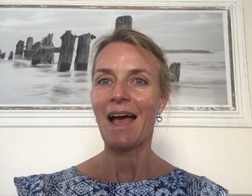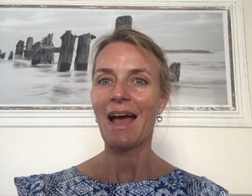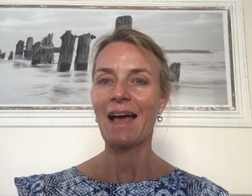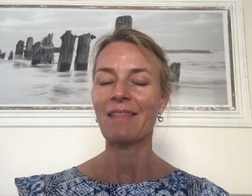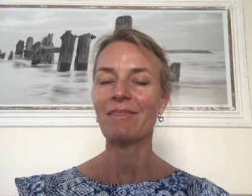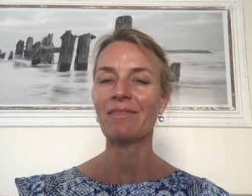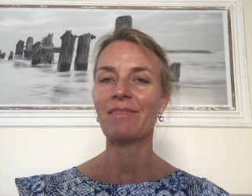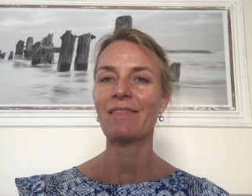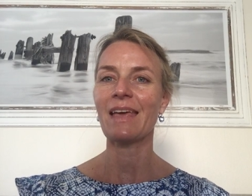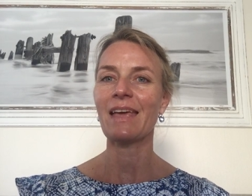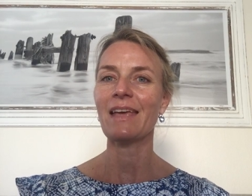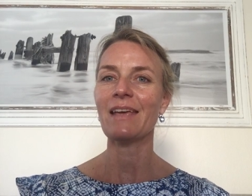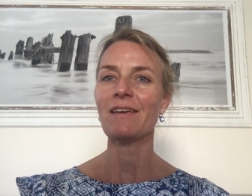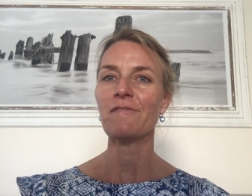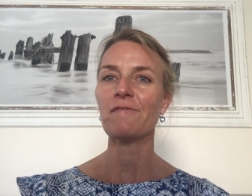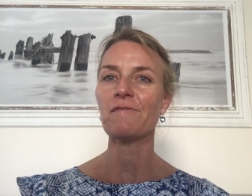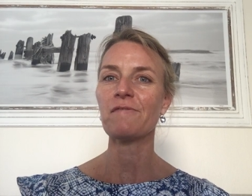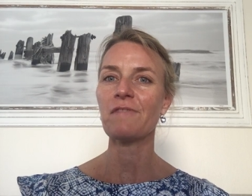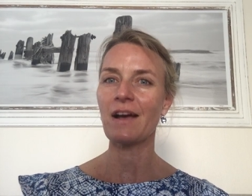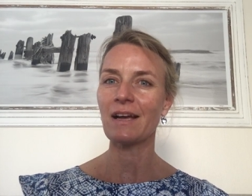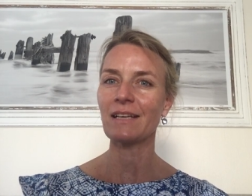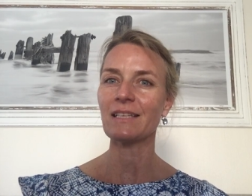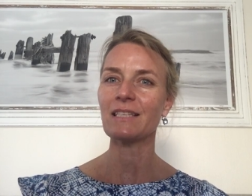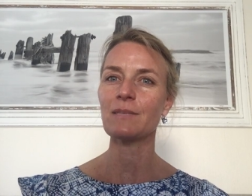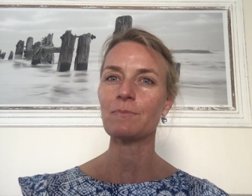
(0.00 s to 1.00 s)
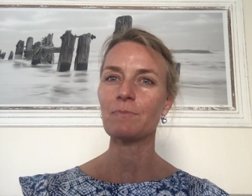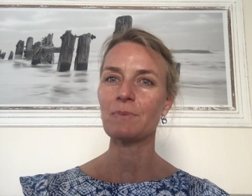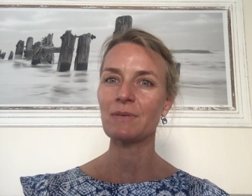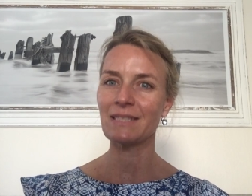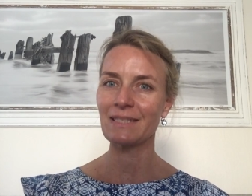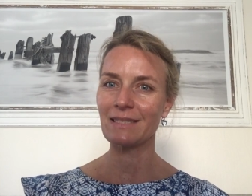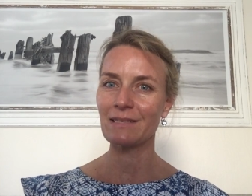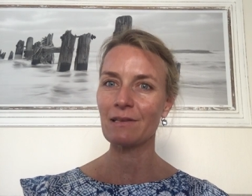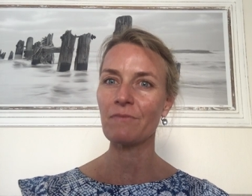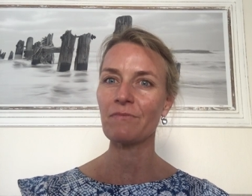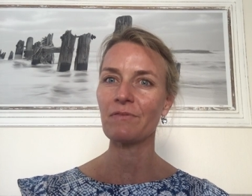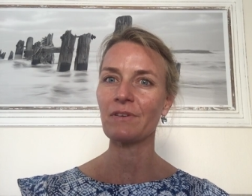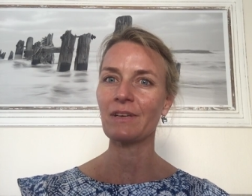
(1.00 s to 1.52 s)
And they fight
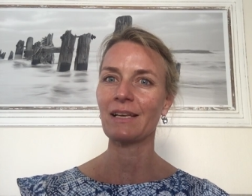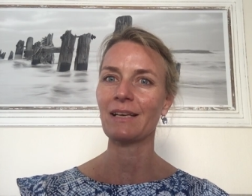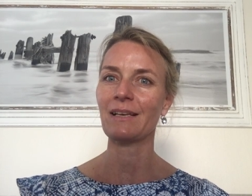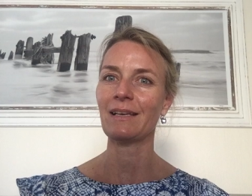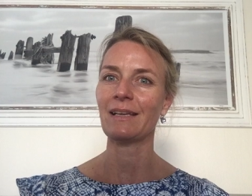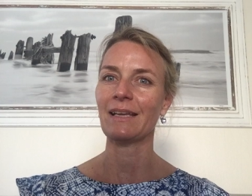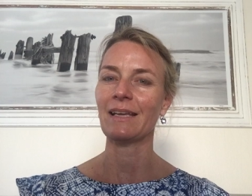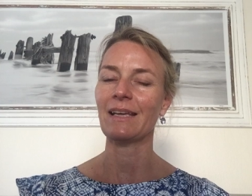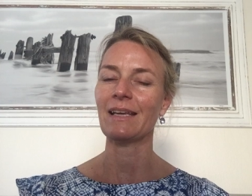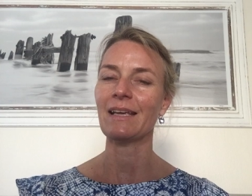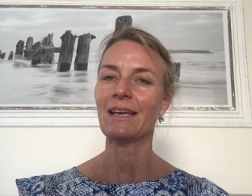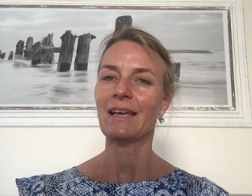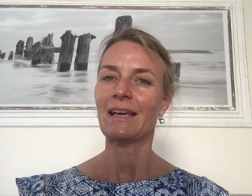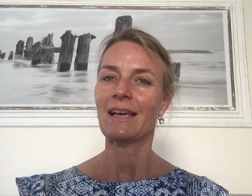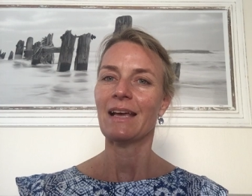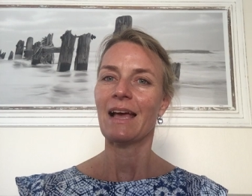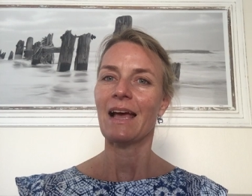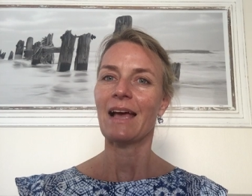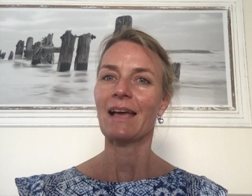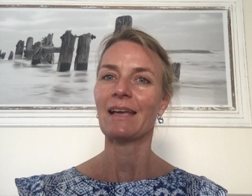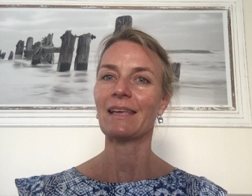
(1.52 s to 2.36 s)
specifically